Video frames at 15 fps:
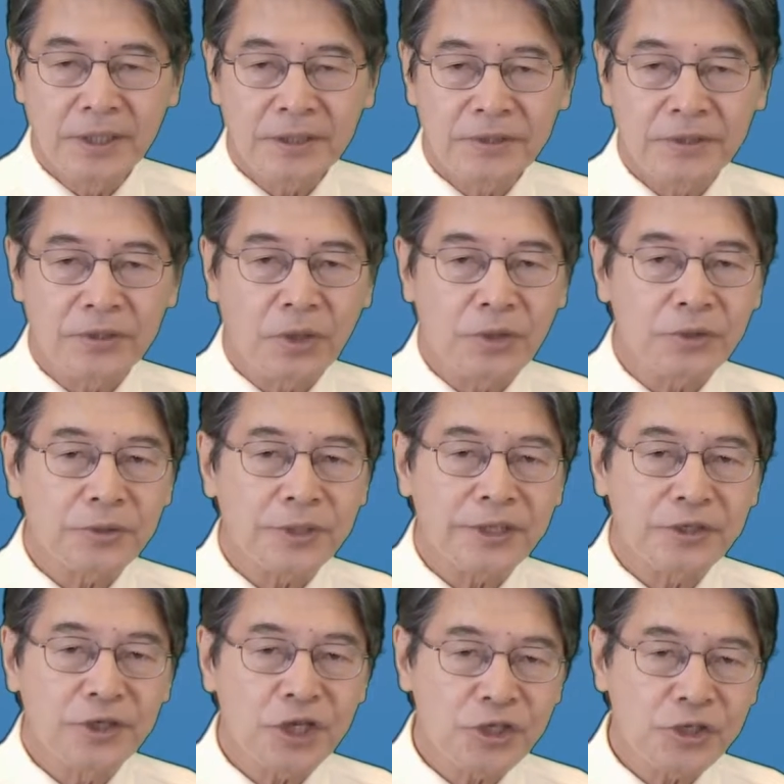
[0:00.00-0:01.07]
to control the
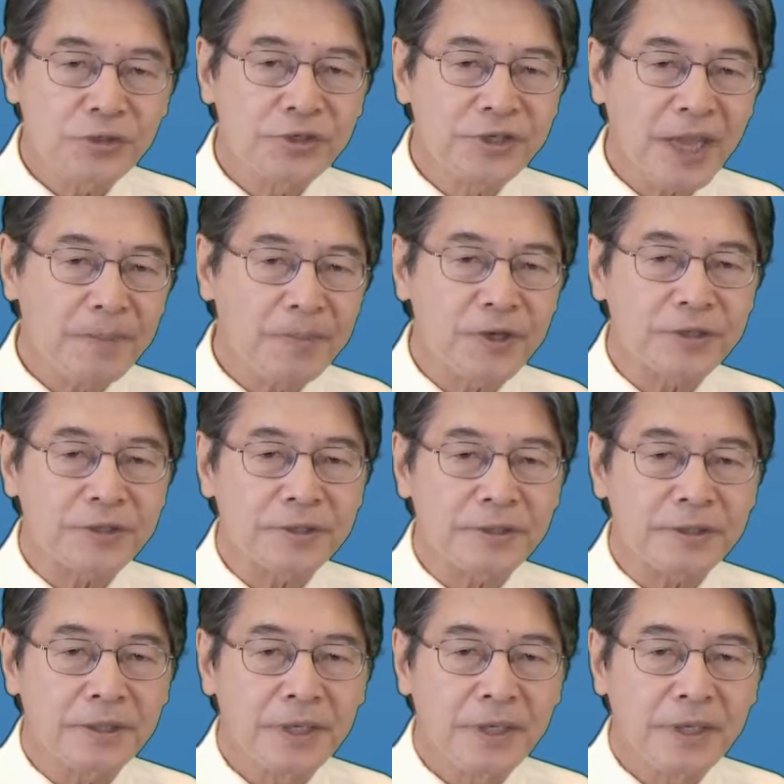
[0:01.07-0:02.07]
tissue temperature